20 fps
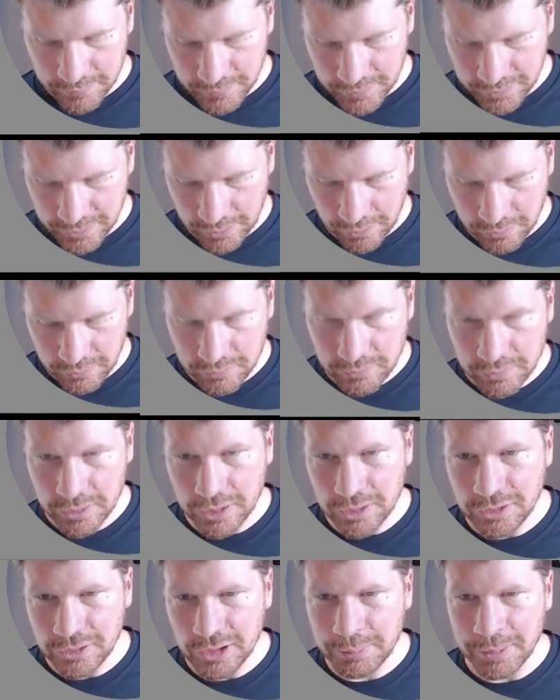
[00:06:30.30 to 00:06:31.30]
So you
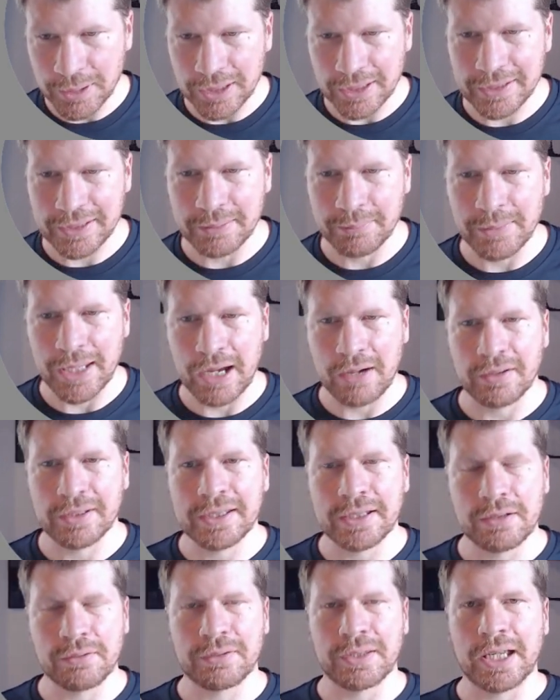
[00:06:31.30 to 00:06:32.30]
can just put in some
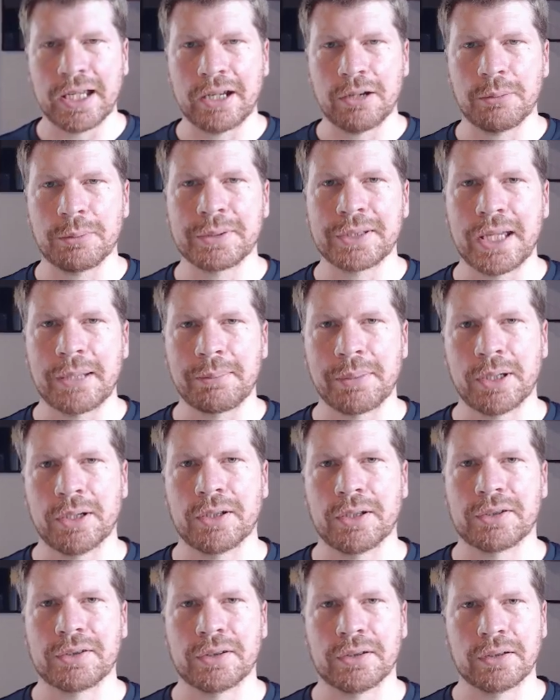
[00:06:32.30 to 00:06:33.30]
narrative that helps that
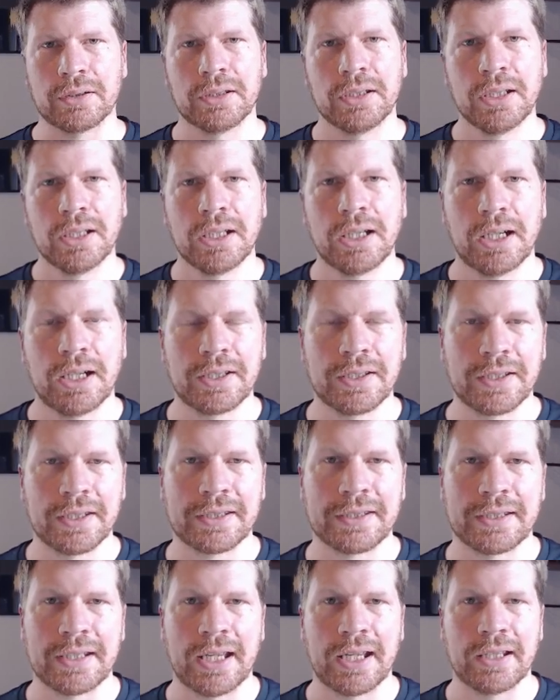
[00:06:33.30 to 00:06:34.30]
person
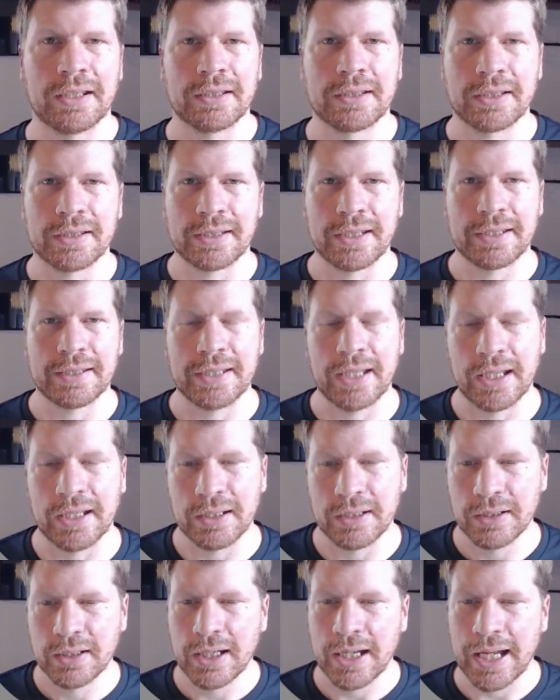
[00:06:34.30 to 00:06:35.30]
understand, as I
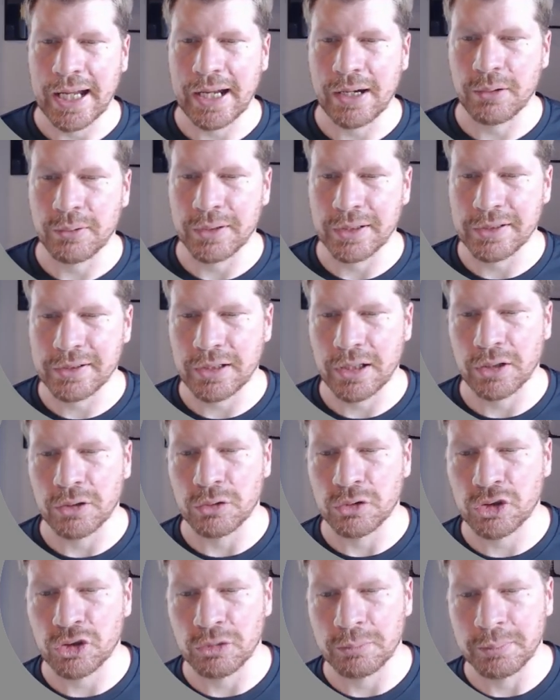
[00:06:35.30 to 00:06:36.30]
say, how this
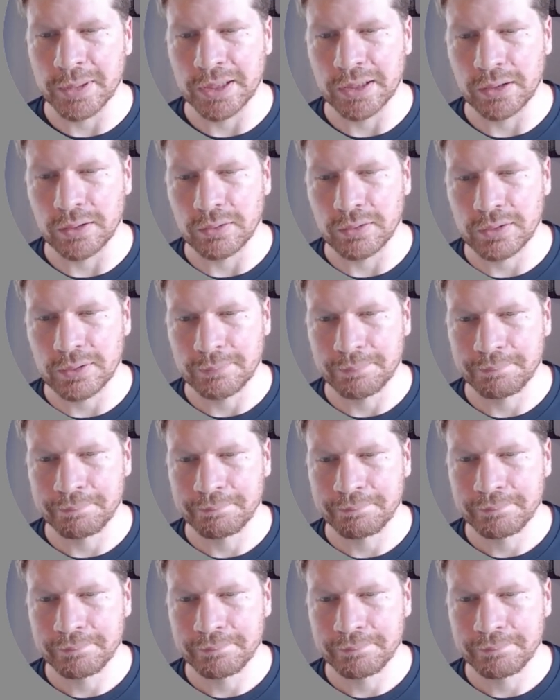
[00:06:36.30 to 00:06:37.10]
code should be used.